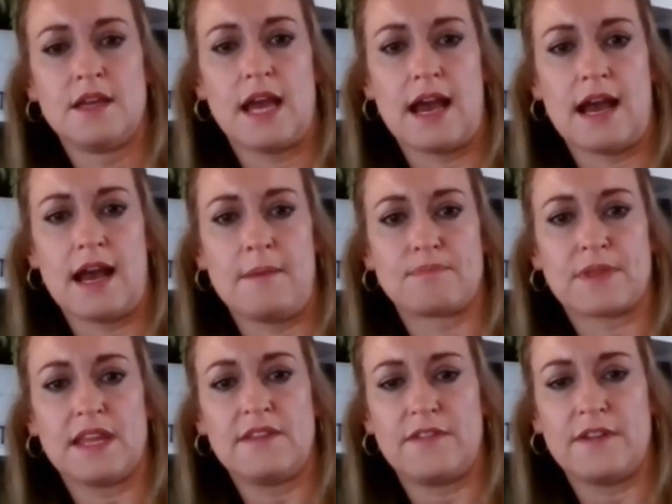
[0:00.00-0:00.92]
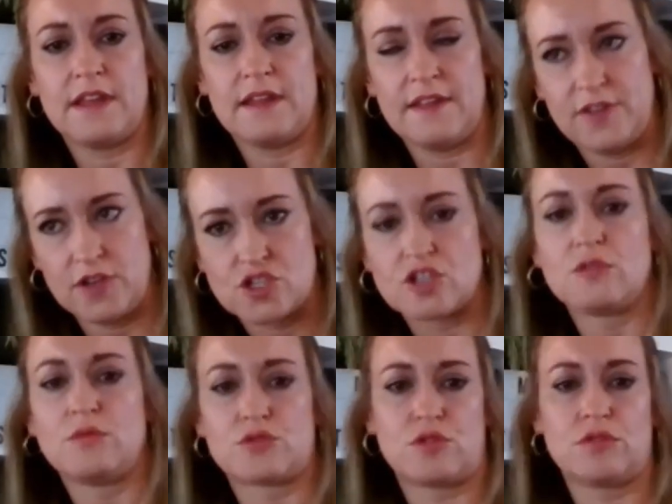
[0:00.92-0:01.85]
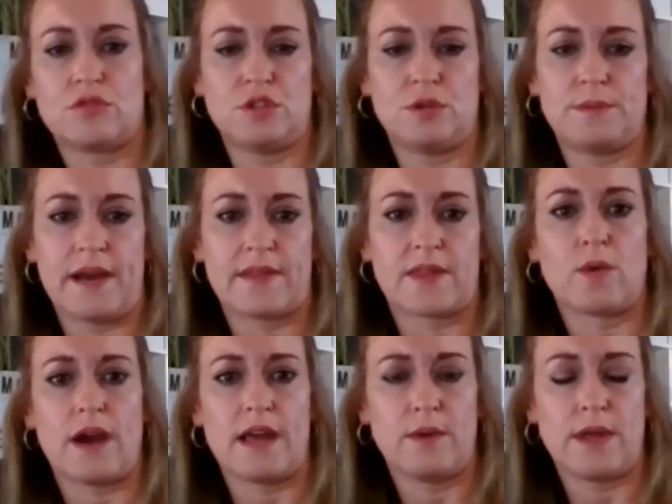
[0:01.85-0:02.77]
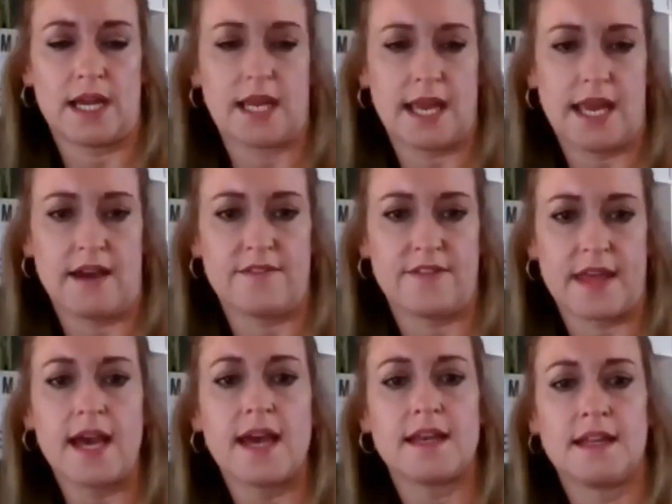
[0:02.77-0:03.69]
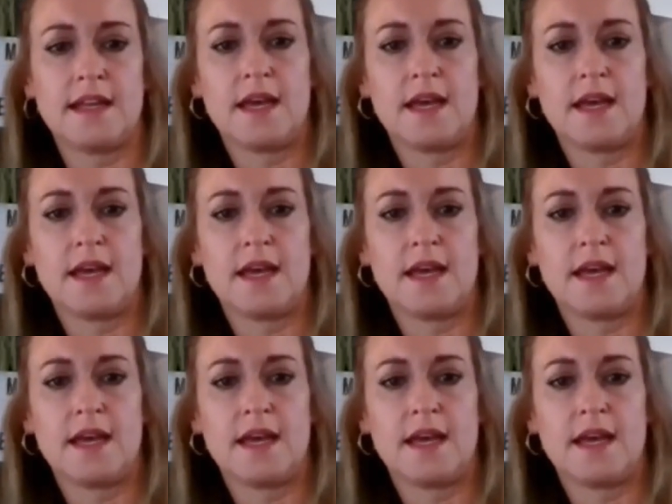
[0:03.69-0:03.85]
If you do, we'll talk to you about the way we can account for that,